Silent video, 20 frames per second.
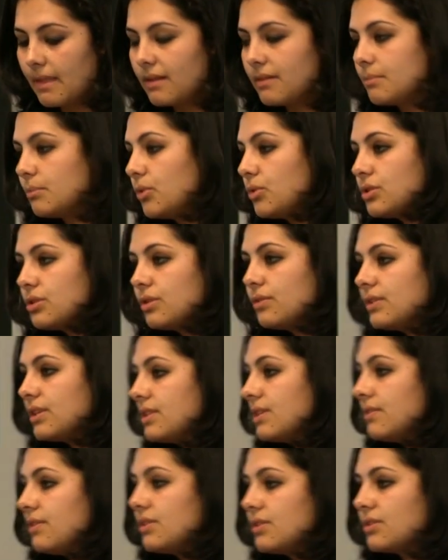most of the
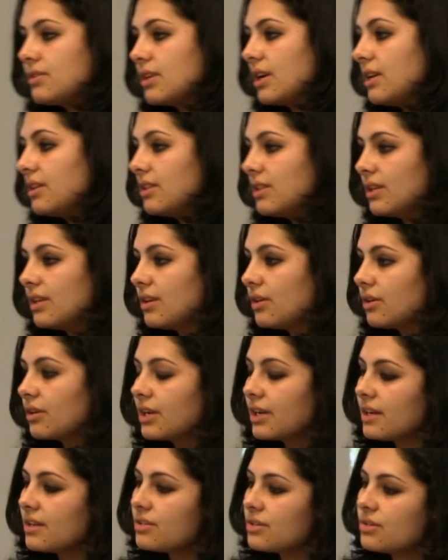civil society
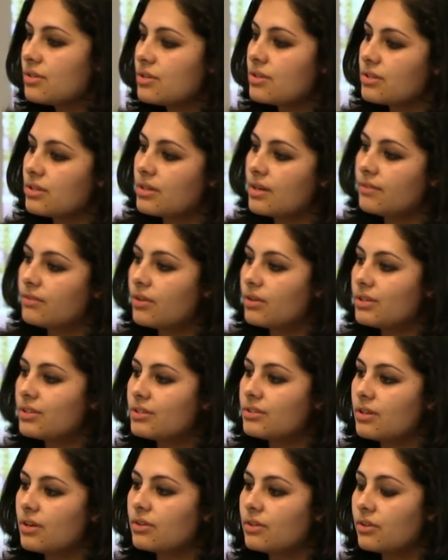organizations in
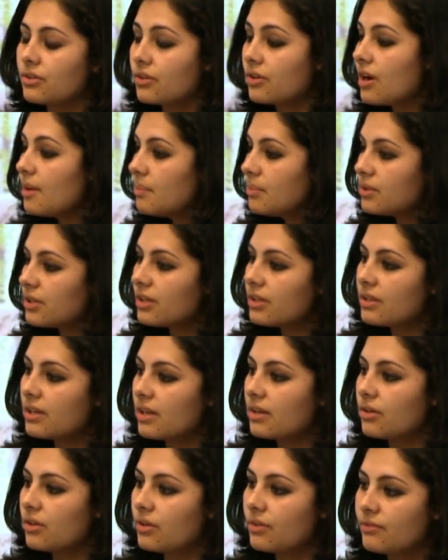Afghanistan are corrupted
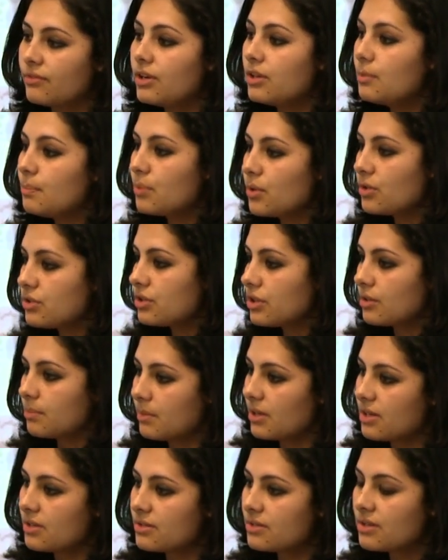and are very
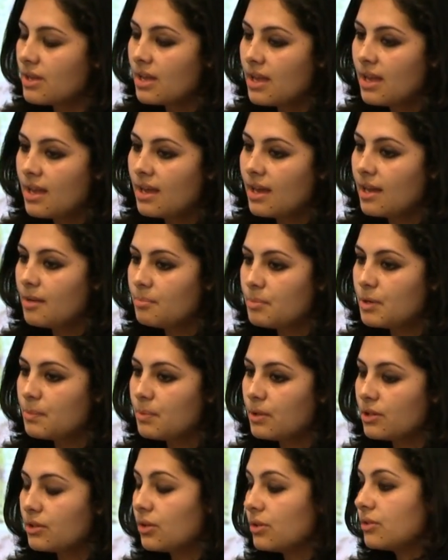project-based, and
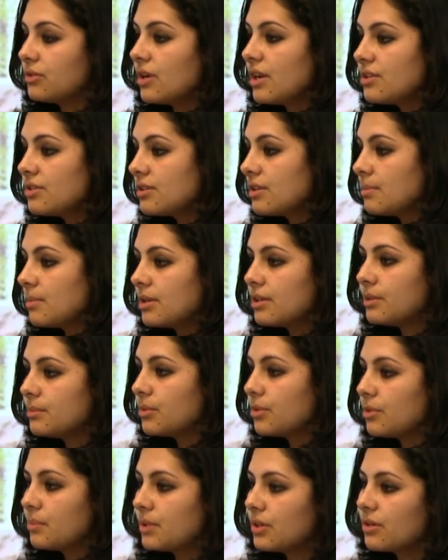people don't trust them
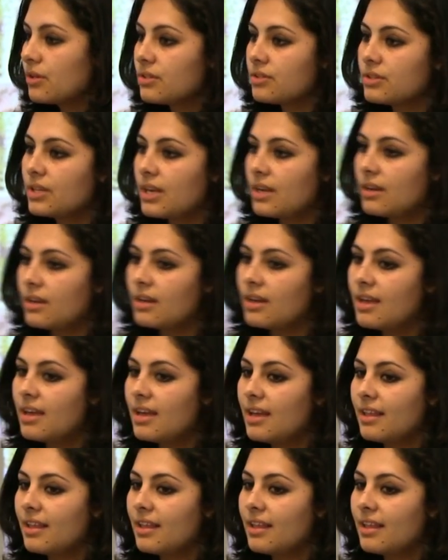anymore because the